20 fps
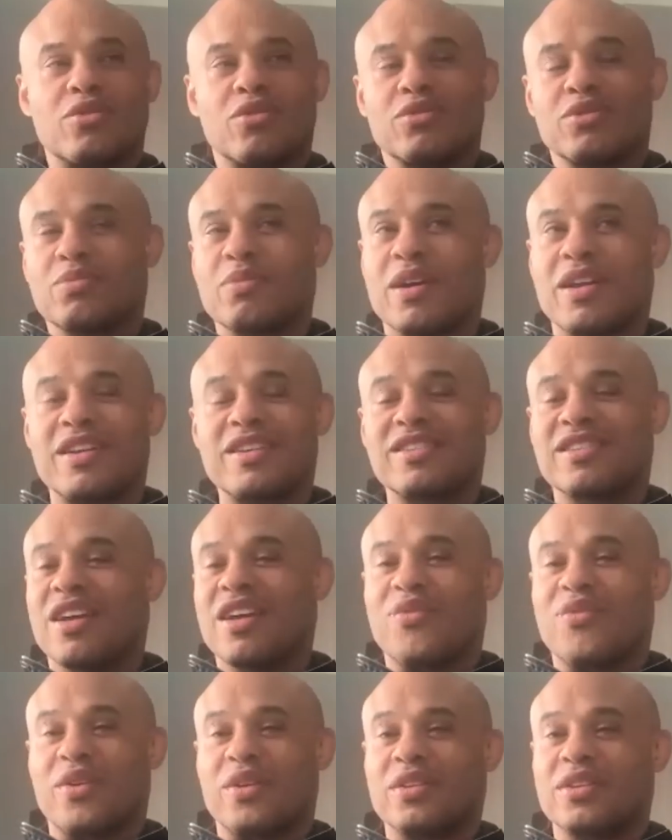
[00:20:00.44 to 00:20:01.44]
Jones, man, is
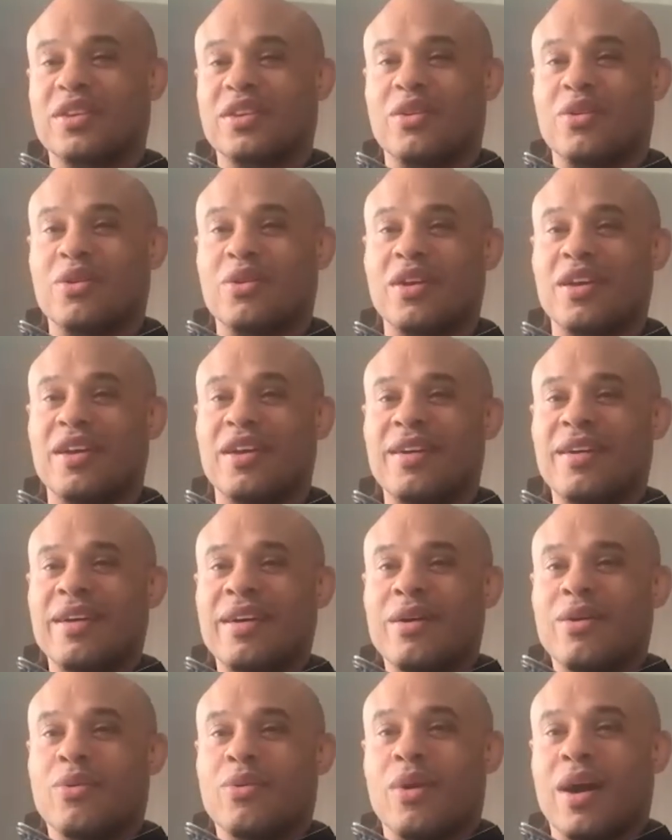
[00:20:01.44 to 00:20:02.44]
different. You know, he
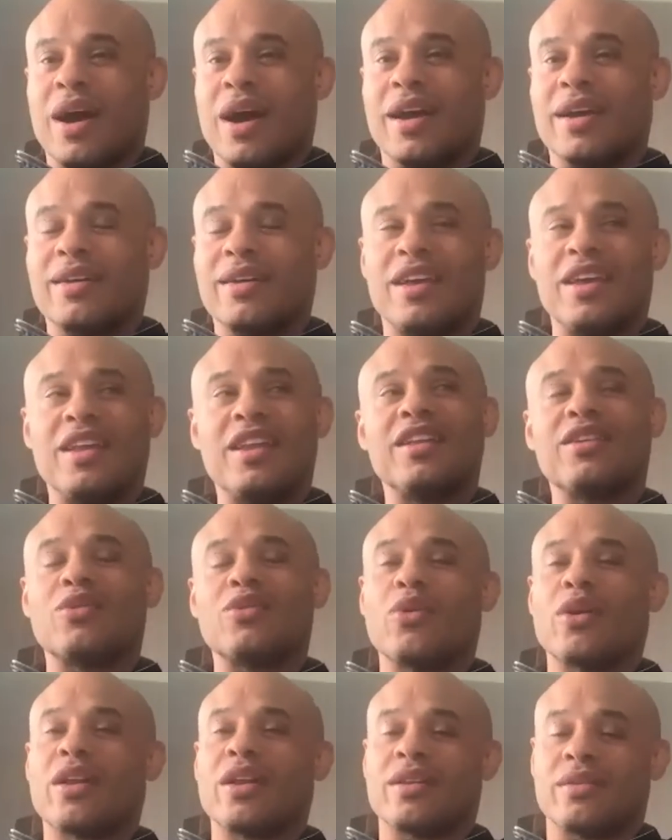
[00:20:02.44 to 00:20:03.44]
needs to
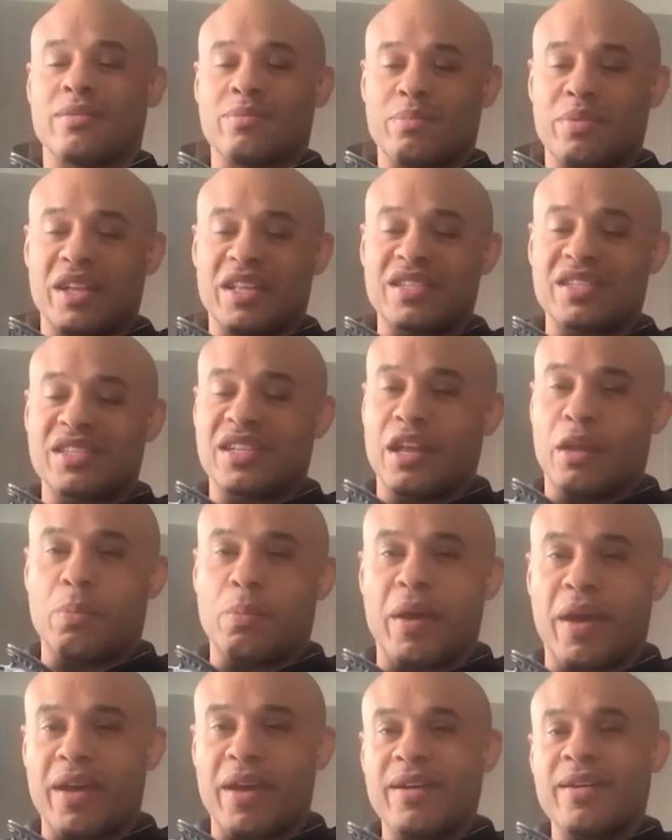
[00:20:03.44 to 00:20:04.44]
go ahead and beat
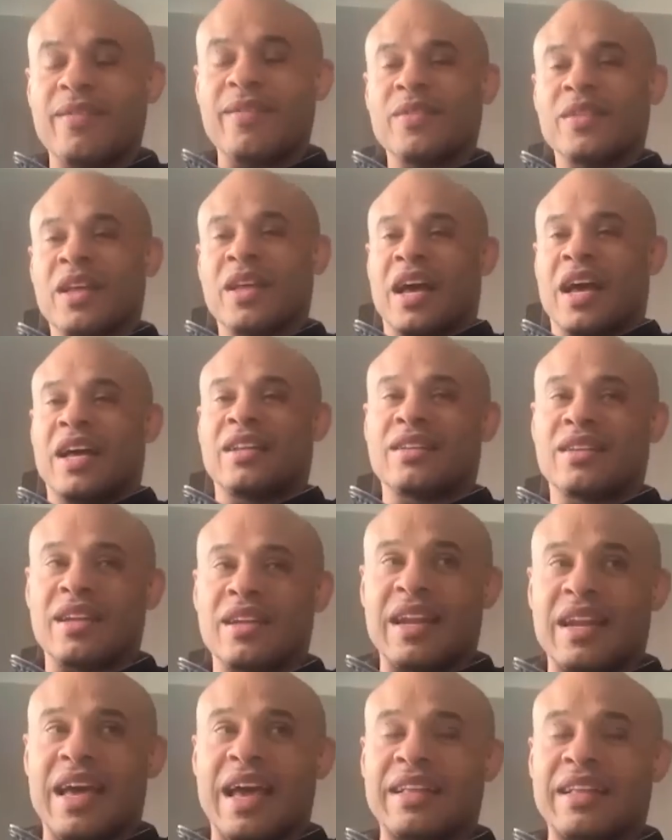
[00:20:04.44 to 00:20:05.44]
Stipe and
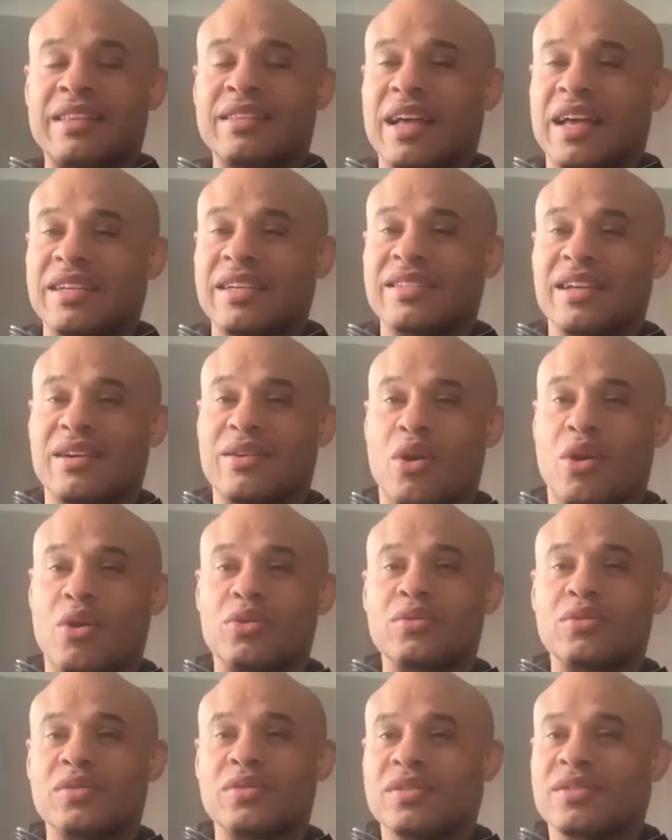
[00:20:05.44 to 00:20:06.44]
land as the
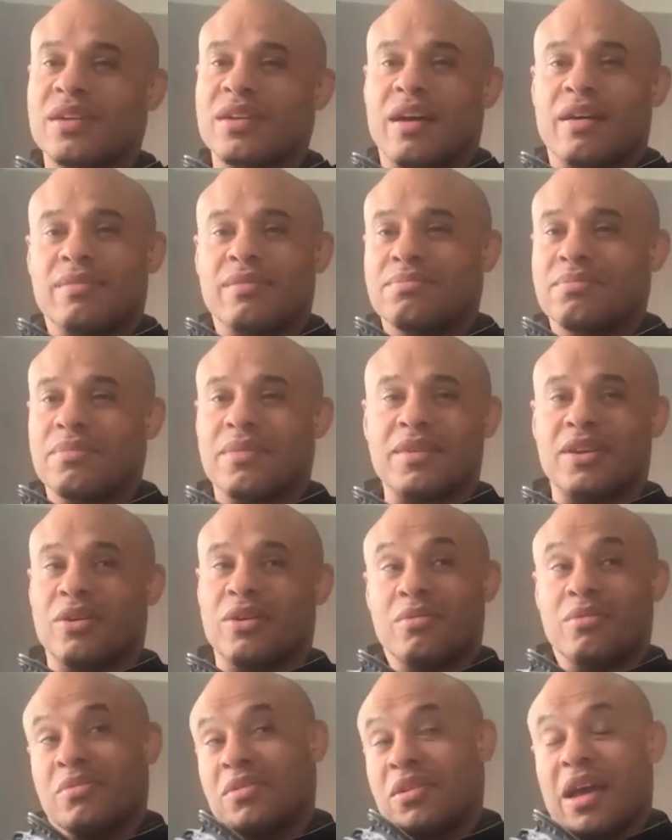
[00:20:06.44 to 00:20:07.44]
GOAT. You
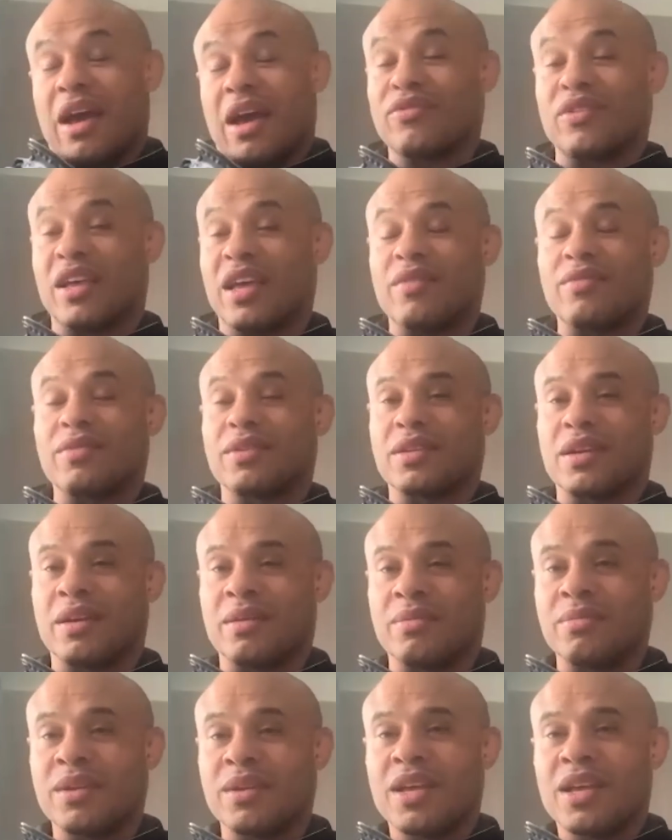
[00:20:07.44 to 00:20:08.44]
know, you have to give it to
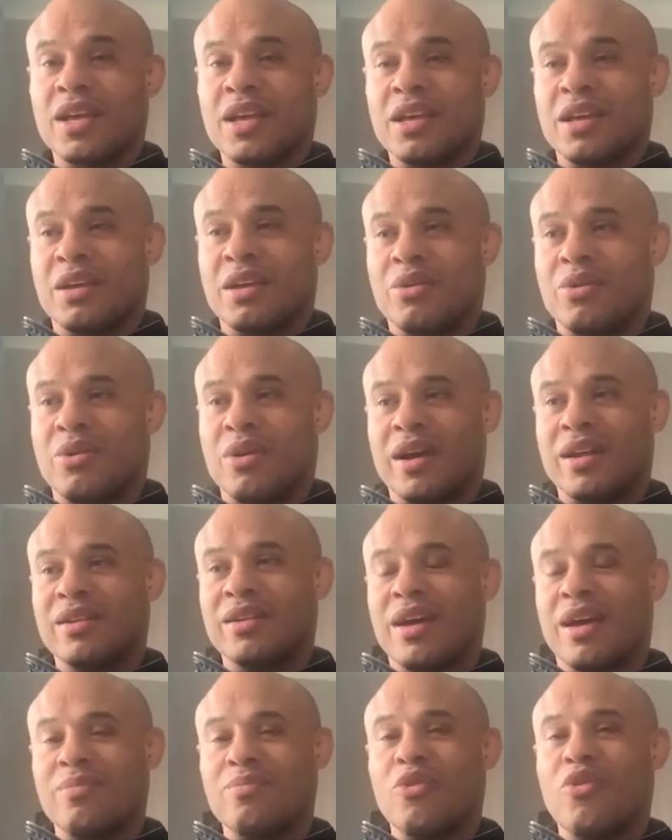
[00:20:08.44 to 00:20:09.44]
him, you know,
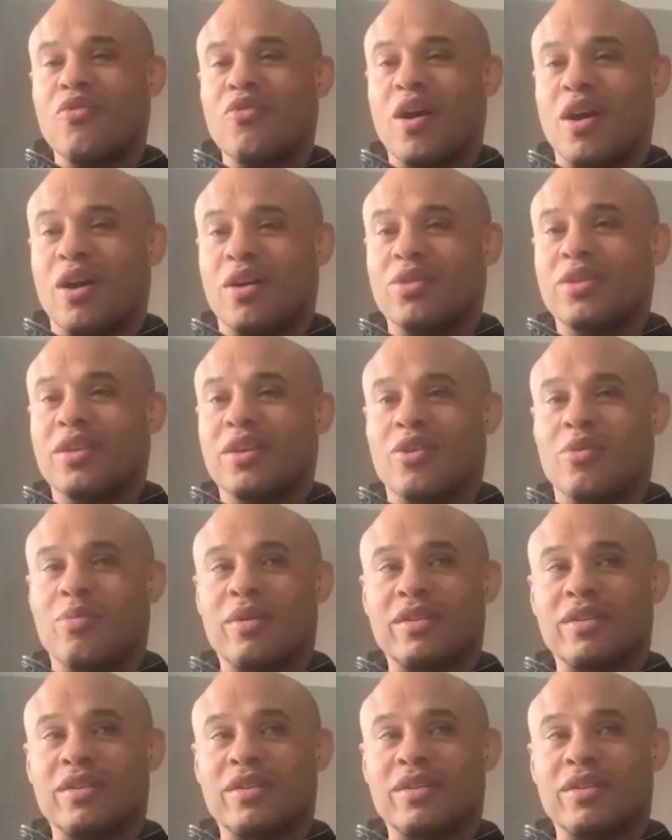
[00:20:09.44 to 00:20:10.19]
and move on, you know.